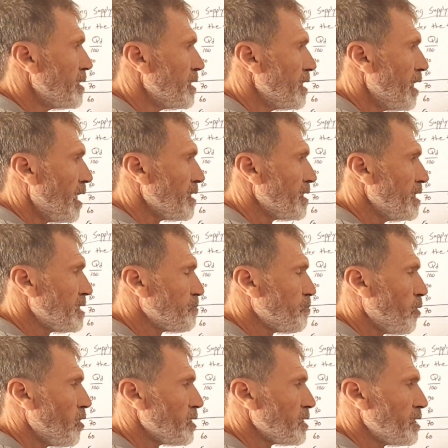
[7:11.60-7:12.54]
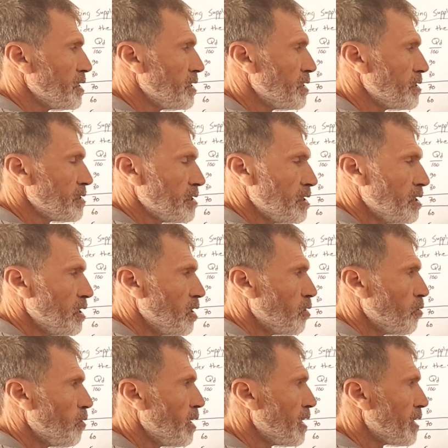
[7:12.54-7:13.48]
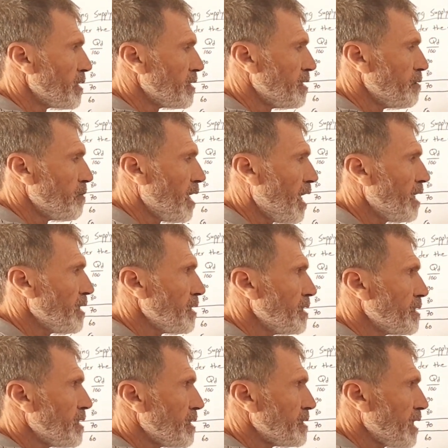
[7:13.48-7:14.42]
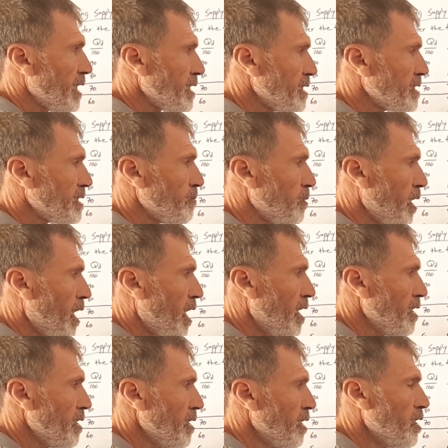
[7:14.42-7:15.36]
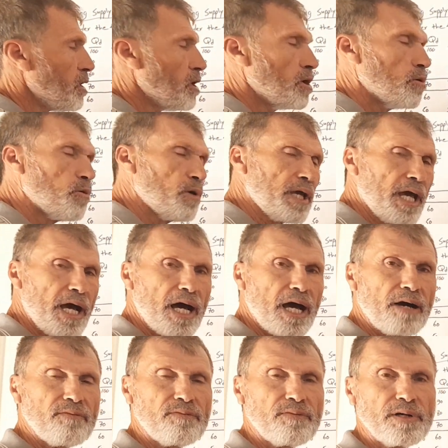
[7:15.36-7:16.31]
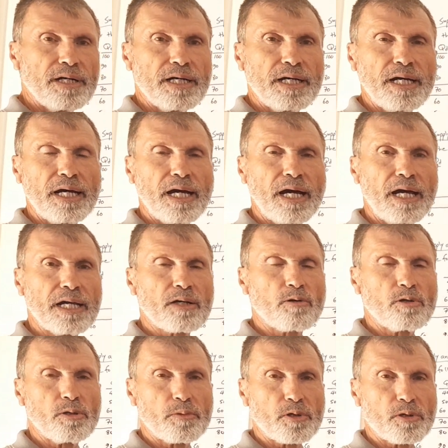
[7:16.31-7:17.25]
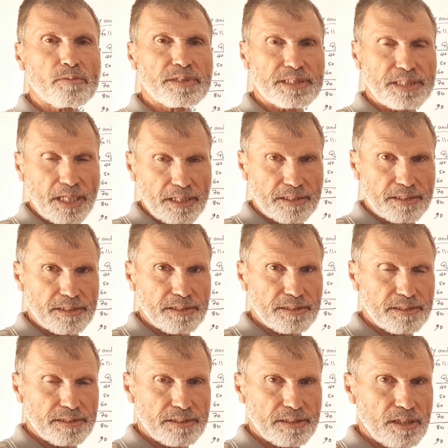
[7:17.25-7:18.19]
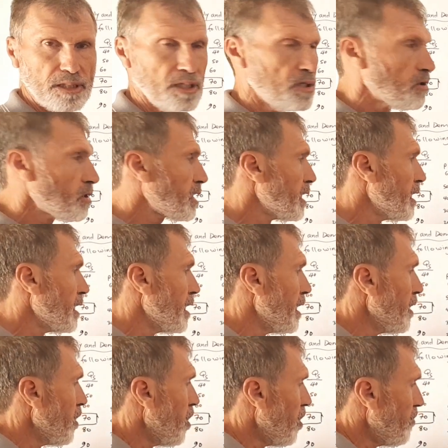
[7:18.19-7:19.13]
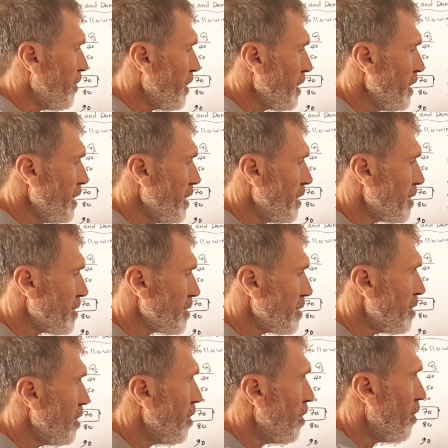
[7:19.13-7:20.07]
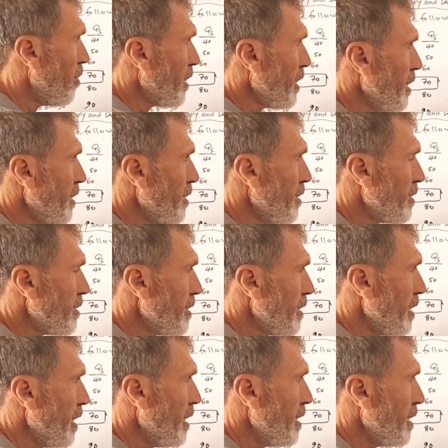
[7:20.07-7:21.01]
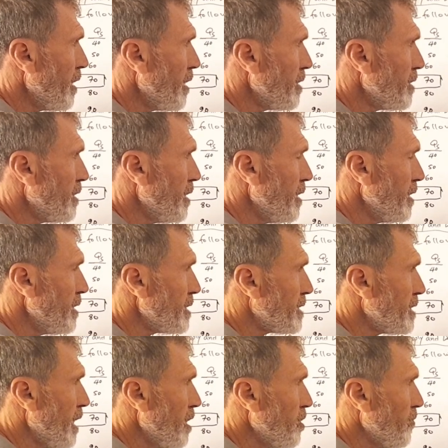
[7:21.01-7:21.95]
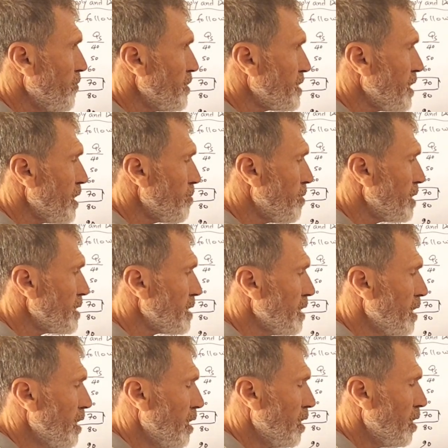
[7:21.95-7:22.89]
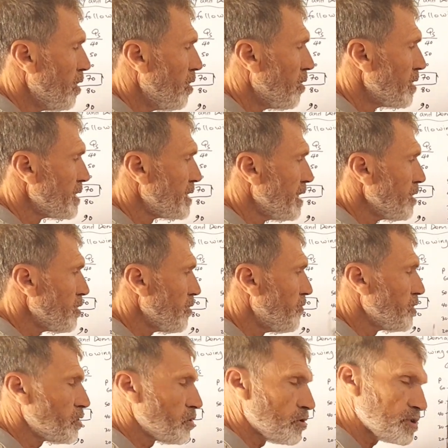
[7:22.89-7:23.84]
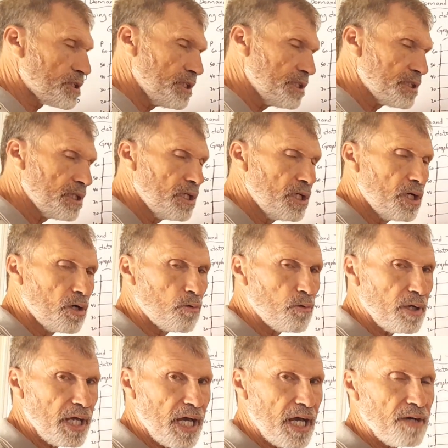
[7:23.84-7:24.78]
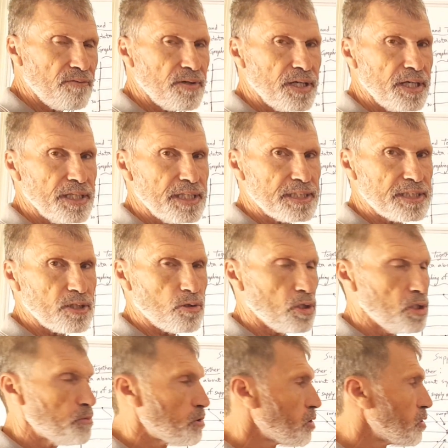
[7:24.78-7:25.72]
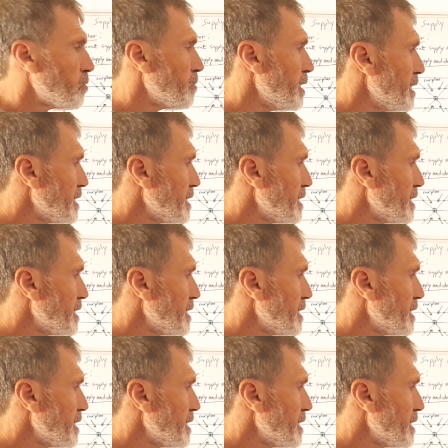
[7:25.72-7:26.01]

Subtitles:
at this point here, where demand intersects supply, we have equilibrium state. Okay, over here in the state of a surplus or state of a shortage, we have a disequilibrium